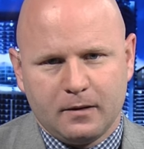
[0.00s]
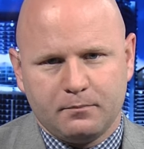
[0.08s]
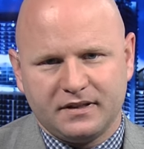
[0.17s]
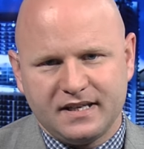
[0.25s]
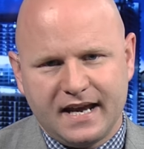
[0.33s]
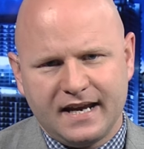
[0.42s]

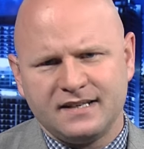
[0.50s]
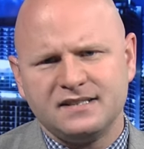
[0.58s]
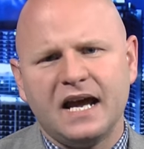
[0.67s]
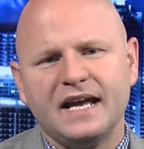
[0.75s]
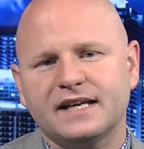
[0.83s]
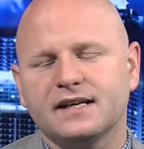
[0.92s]
But the
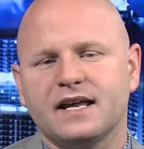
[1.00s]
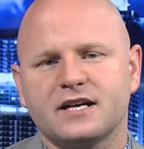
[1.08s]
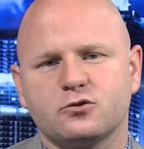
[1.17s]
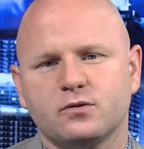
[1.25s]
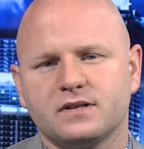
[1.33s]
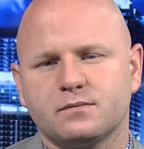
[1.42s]
anti
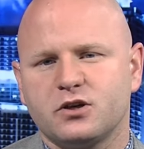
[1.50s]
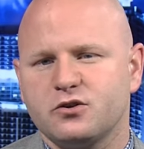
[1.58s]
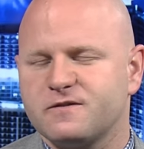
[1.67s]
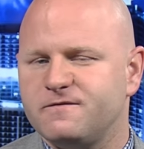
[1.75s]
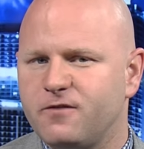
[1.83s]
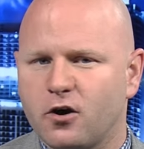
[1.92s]
intellectualism
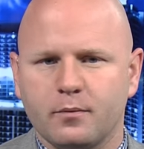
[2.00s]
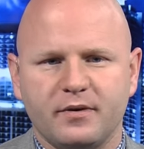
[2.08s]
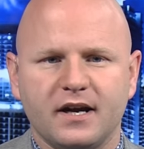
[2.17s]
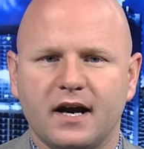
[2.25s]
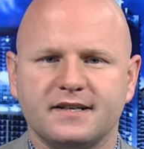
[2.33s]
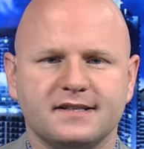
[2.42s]
goes far
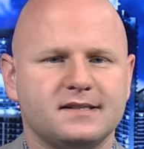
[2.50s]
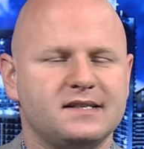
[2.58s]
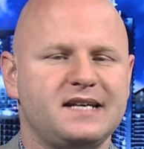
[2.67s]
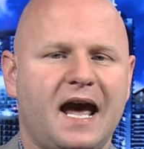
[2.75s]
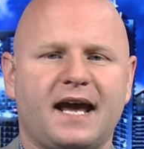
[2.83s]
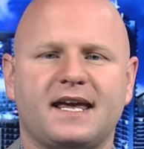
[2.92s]
beyond just
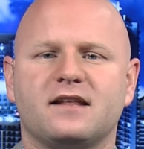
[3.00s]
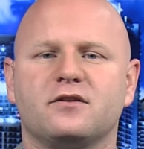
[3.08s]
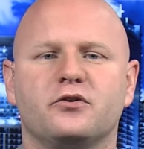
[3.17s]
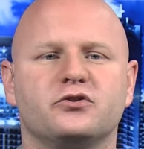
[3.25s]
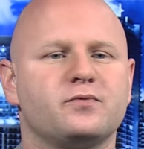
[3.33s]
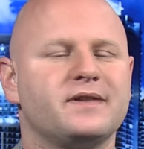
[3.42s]
attacking
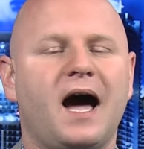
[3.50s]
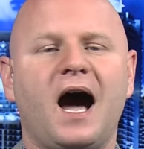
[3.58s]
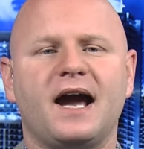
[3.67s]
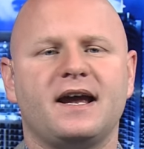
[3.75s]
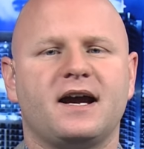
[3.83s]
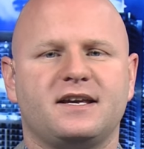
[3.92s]
those with
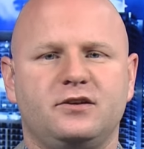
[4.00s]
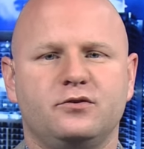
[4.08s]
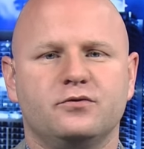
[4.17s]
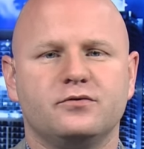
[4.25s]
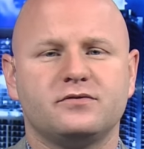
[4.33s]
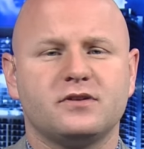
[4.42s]
high
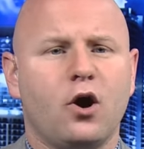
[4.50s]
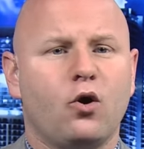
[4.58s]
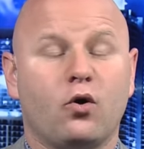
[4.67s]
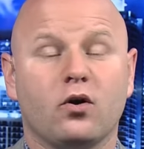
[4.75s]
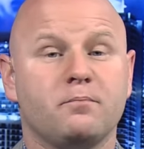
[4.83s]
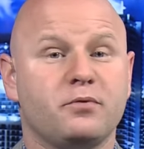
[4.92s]
IQs
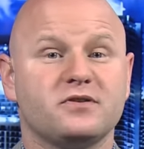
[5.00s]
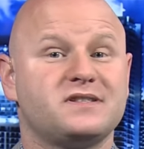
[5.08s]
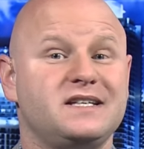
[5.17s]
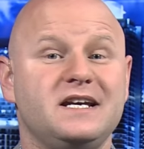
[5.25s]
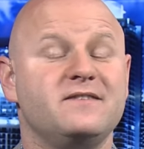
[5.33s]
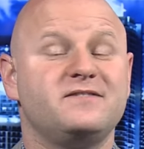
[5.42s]
or
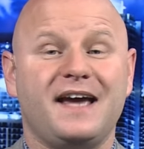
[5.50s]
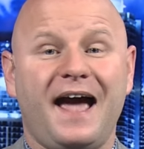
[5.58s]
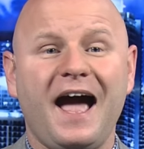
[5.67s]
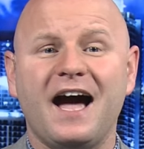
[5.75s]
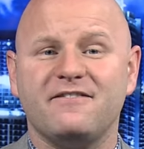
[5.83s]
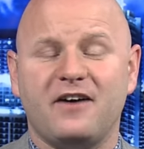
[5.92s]
perceived to
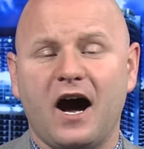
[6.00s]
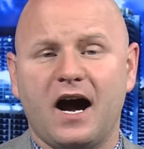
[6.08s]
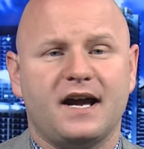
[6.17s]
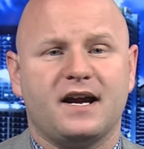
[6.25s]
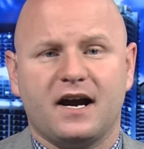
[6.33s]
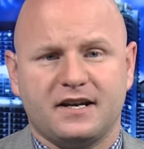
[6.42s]
have
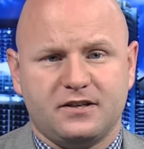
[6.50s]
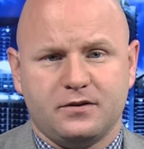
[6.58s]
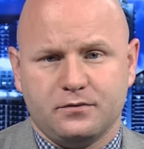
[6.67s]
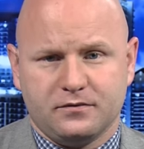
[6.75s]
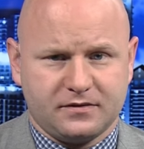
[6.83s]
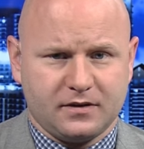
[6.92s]
high
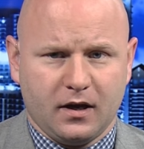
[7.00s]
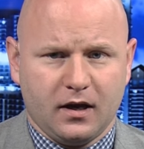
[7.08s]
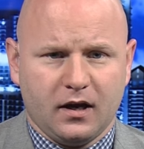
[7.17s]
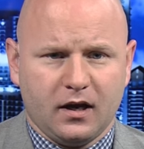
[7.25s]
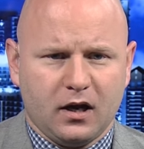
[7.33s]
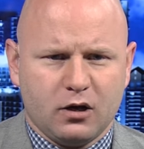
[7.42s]
IQs.
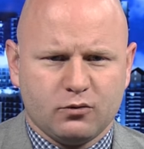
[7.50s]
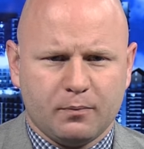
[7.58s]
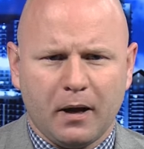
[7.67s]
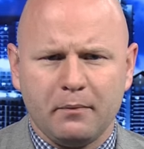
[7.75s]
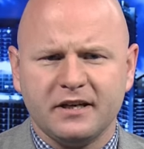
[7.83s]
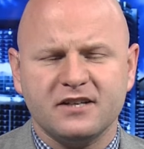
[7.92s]

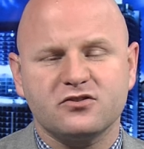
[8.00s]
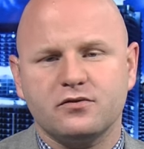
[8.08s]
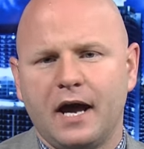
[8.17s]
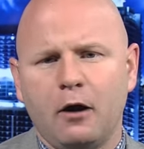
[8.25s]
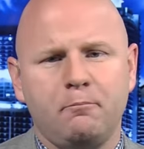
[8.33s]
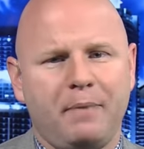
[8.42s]
Republicans are
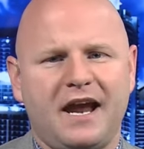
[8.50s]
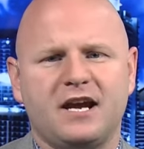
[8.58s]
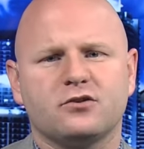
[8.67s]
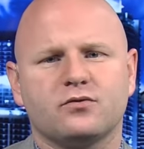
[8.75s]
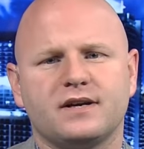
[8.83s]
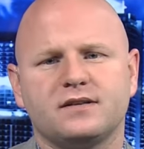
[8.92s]
now
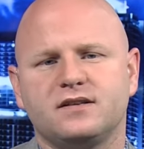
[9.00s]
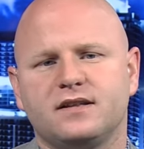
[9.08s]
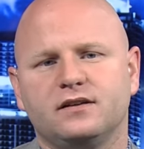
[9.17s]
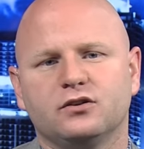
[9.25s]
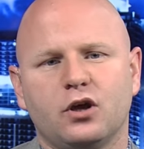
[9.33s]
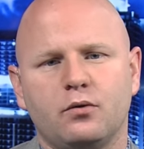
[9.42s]
pandering to
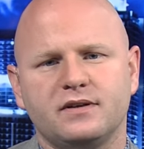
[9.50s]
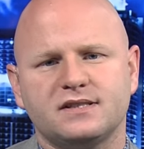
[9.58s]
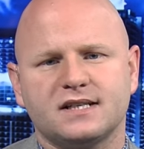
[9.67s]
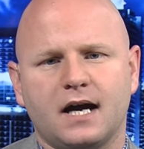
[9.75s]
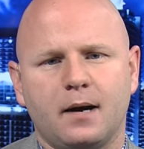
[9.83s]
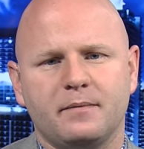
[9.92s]
the
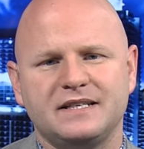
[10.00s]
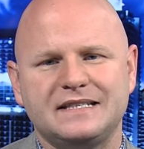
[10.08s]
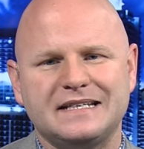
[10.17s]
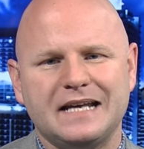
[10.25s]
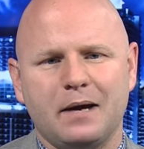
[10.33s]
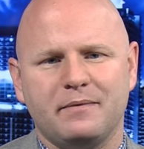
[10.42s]
lowest common
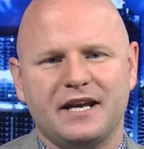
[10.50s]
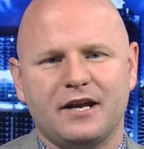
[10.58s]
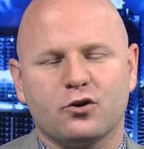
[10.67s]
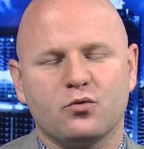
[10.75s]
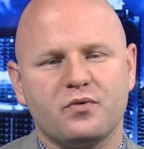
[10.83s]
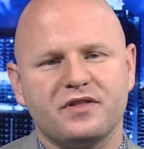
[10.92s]

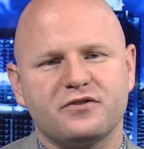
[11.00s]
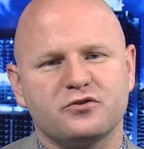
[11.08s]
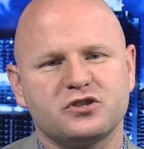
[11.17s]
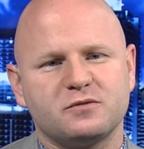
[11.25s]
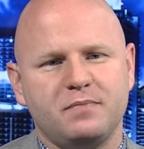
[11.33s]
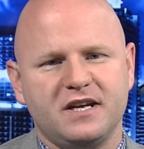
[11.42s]
denominator with their
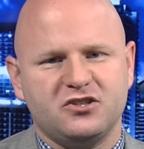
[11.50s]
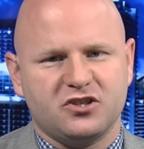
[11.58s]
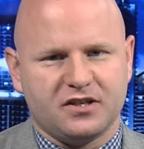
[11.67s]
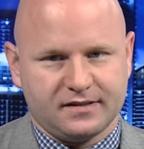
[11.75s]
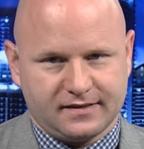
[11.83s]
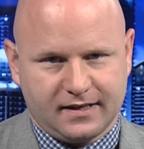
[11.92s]

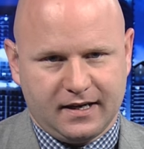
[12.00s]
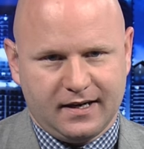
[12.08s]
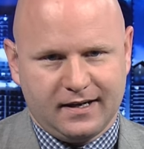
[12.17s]
speeches.